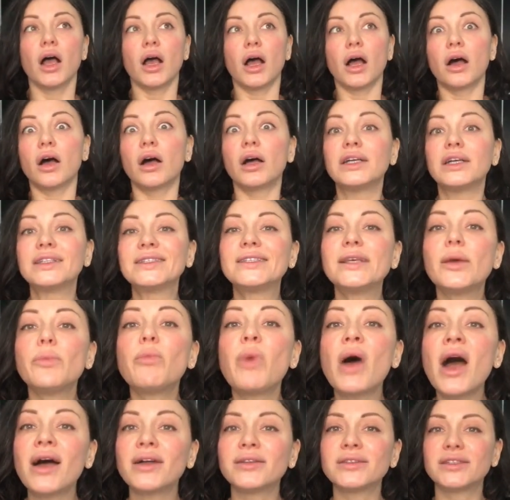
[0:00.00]
The
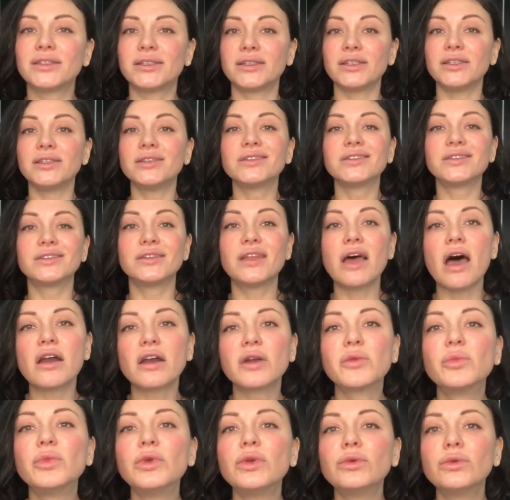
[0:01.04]
pants is
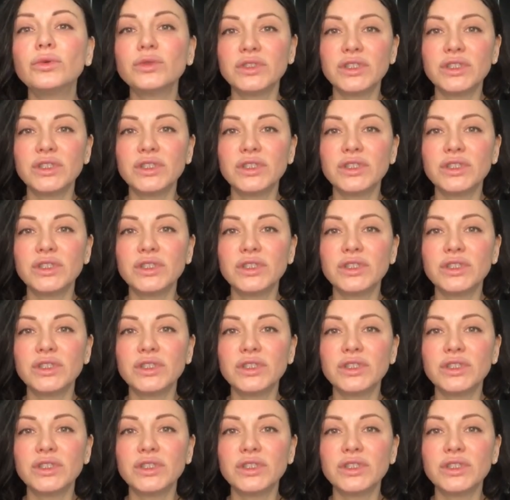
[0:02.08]
dark blue,